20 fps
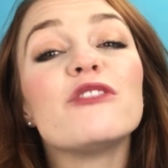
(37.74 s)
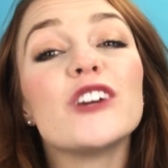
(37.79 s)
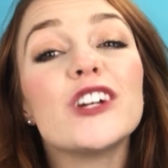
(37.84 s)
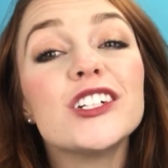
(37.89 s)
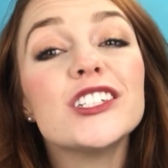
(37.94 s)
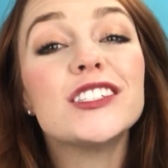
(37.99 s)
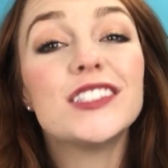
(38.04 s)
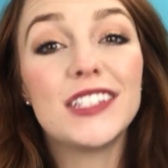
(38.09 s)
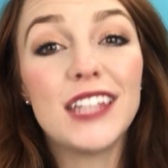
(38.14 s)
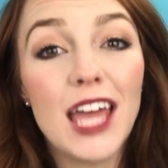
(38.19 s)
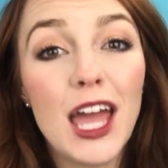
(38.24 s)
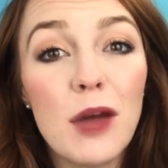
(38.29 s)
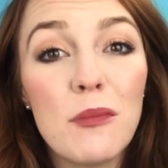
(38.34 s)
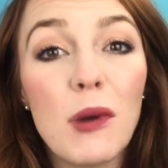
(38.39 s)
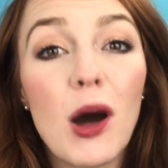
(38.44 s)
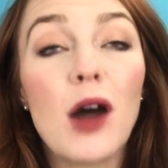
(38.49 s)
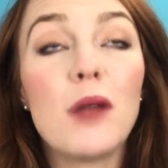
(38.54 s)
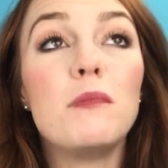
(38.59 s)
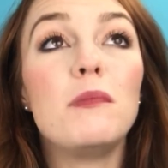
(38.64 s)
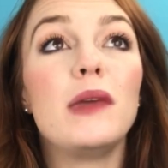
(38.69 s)
first tip
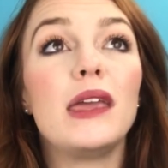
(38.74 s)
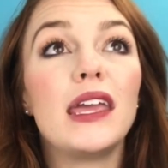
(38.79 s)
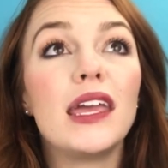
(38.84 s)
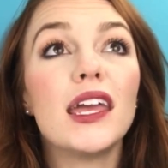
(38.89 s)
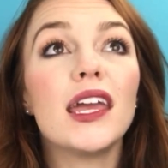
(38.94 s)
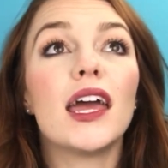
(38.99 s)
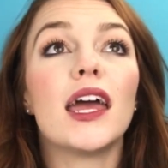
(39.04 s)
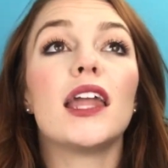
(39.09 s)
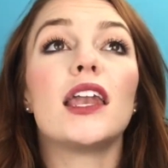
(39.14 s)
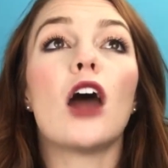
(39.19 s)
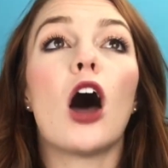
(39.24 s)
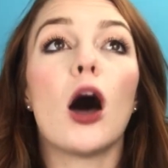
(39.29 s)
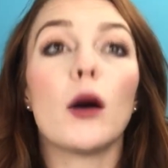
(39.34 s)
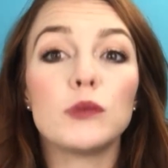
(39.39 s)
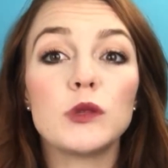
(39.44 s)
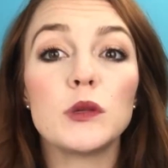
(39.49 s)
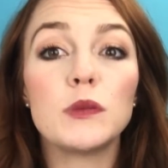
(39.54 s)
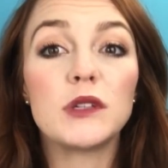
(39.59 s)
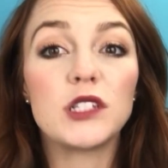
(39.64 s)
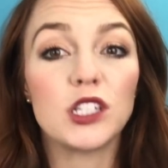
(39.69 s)
on being an
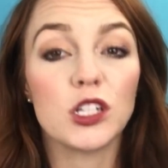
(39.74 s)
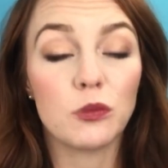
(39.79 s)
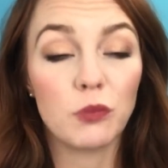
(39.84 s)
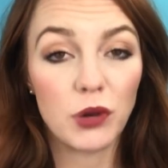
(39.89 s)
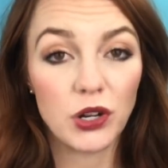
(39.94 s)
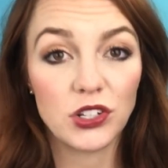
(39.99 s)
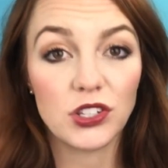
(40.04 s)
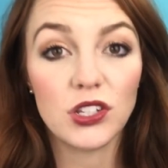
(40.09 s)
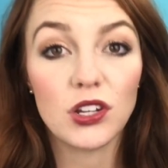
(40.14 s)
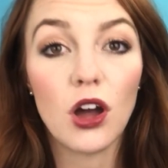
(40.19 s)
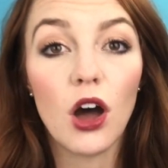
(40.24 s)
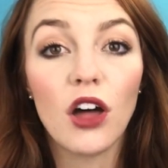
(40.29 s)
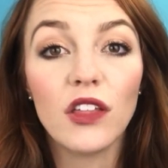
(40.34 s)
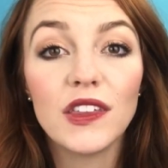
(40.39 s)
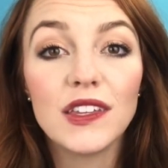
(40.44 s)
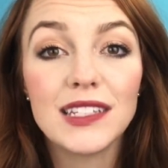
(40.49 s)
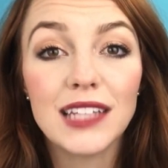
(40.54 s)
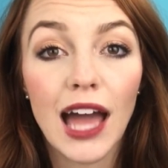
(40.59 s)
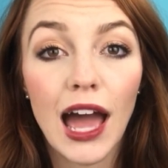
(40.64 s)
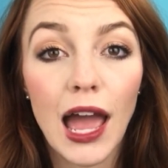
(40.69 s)
optimistic person all
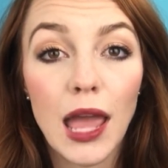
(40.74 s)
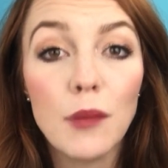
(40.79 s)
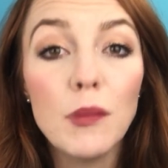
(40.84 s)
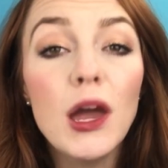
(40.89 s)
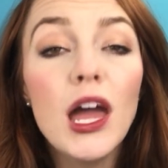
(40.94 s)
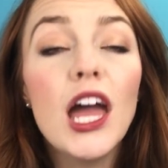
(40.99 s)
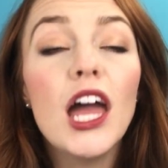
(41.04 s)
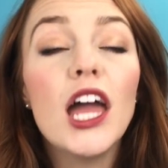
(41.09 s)
the time